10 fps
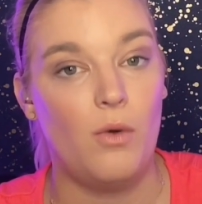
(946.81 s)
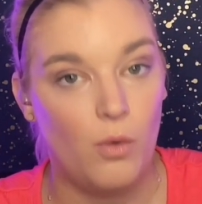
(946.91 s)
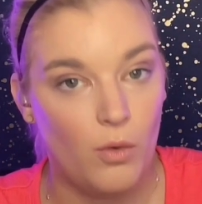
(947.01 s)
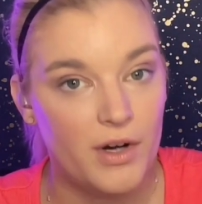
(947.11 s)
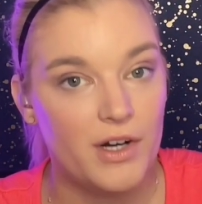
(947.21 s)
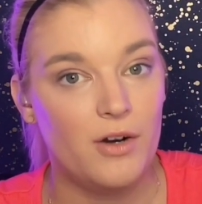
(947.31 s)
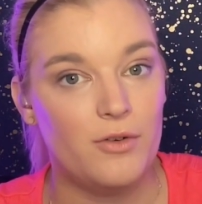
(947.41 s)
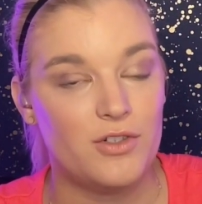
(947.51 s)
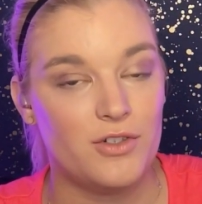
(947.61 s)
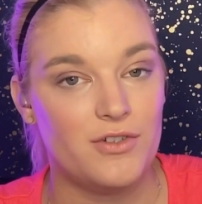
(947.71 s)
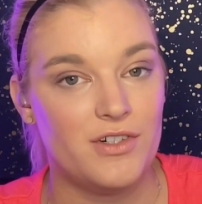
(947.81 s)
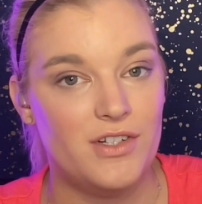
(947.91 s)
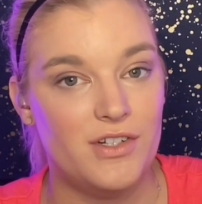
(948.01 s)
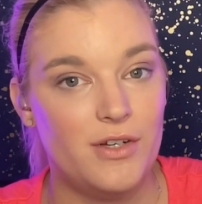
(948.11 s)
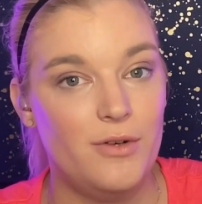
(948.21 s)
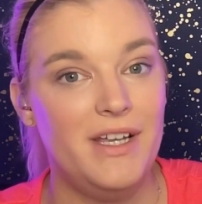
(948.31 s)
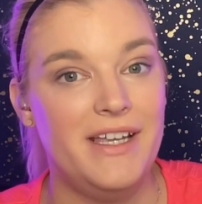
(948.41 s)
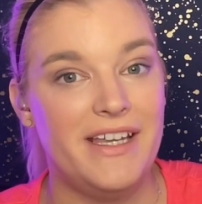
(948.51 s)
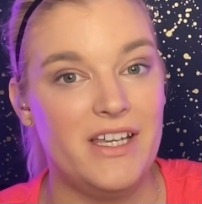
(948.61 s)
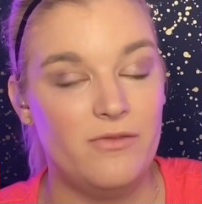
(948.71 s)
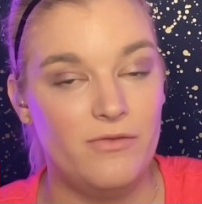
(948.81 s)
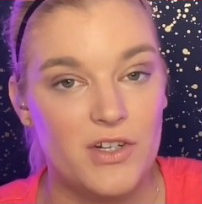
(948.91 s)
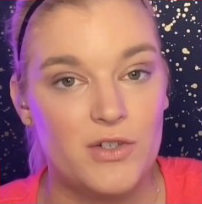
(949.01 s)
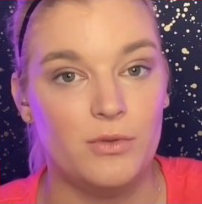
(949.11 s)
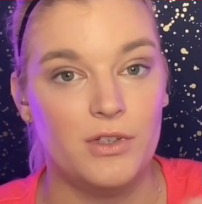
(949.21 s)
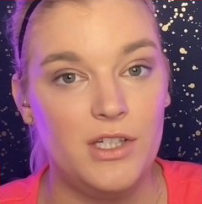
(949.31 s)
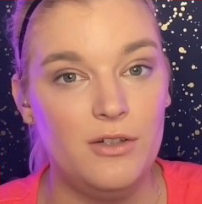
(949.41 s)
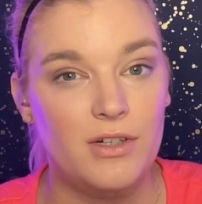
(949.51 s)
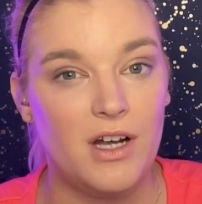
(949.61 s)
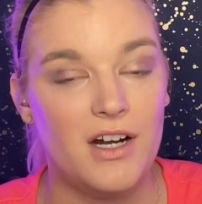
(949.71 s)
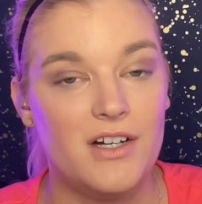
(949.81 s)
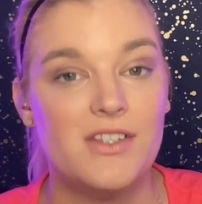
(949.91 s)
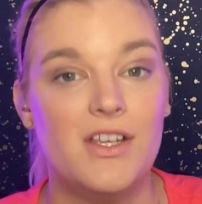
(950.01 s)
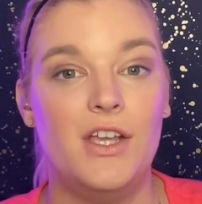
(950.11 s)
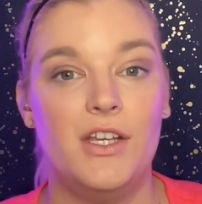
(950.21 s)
or your own children to do in visual cue cards,